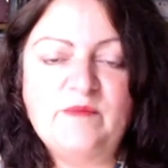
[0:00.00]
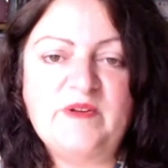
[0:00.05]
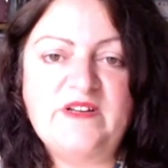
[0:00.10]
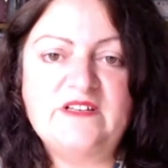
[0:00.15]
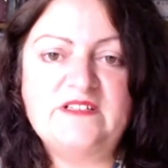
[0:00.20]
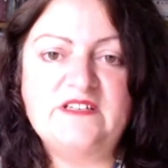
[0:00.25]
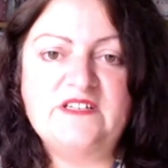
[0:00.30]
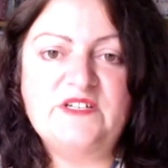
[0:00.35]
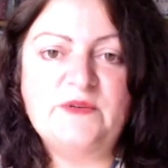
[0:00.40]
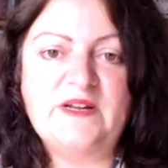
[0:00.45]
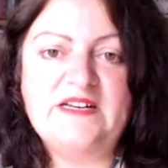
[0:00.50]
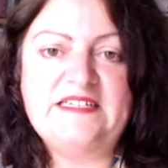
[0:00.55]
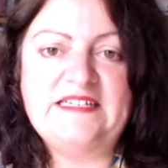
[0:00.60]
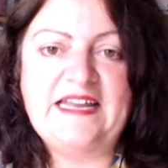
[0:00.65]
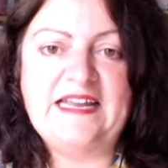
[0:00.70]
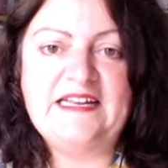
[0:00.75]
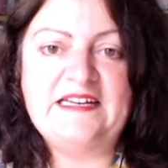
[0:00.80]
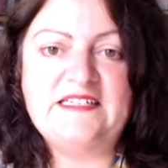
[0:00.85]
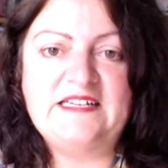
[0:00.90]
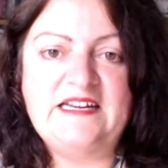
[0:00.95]
because in
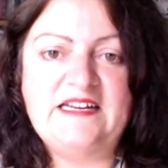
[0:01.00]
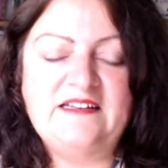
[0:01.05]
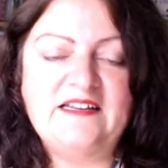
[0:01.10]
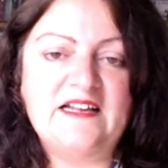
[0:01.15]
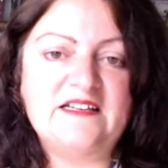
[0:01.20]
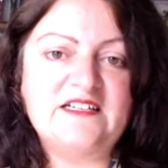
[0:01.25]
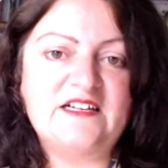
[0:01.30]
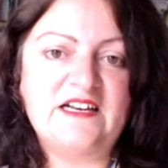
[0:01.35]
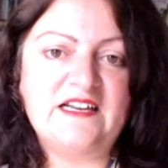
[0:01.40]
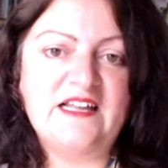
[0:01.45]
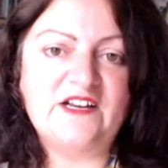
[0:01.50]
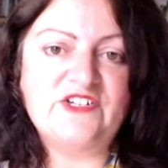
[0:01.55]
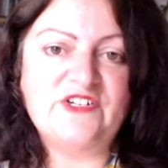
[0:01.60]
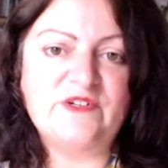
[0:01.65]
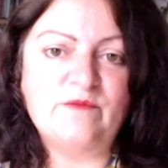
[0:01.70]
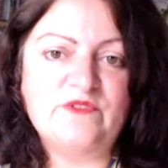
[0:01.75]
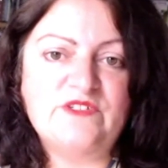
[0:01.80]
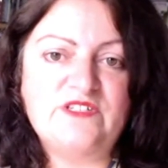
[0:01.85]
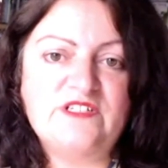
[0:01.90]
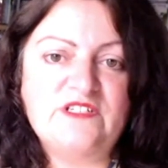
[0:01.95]
2018 that
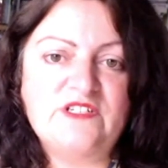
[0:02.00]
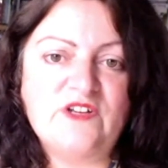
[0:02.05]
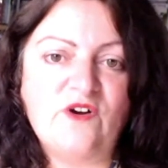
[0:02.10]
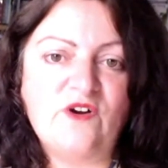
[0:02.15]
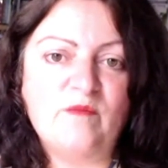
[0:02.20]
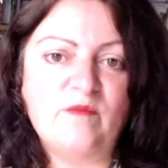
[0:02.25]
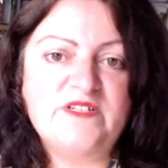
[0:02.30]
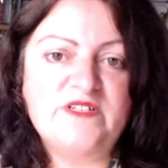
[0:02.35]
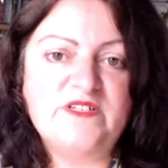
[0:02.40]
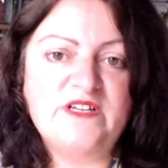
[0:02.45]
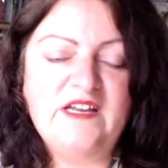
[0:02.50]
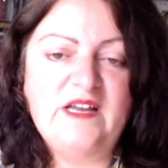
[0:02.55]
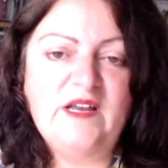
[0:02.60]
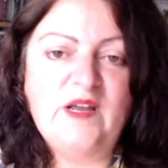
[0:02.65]
collection was stopped.